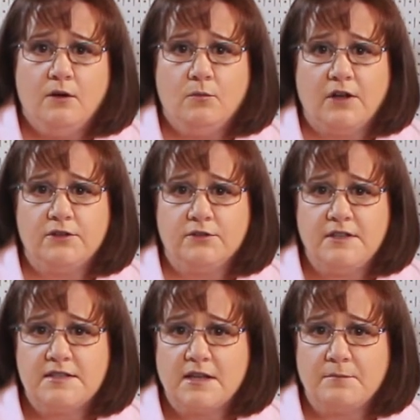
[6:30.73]
while you'll
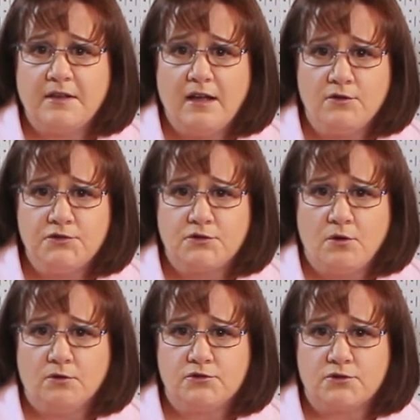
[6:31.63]
need something else to
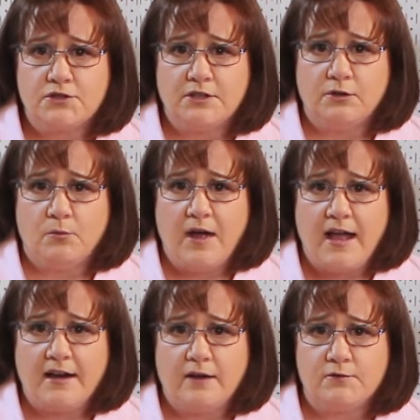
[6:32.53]
hold your
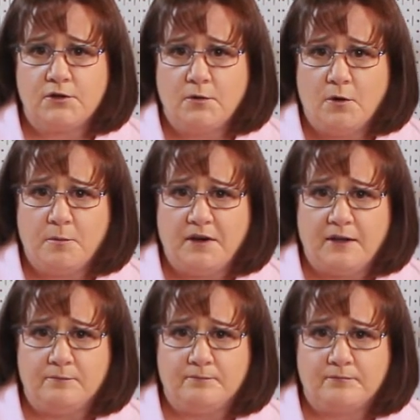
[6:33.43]
Silhouette after you open
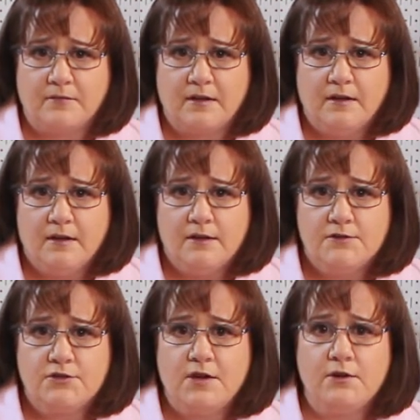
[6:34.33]
it.
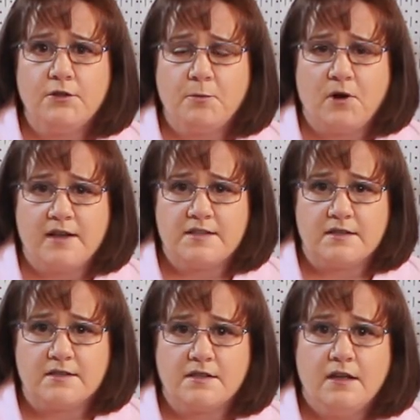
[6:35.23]
So here are the
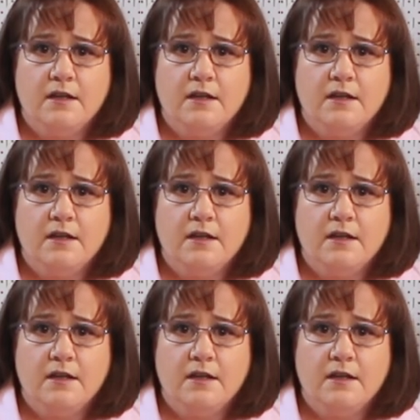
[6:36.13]
prices.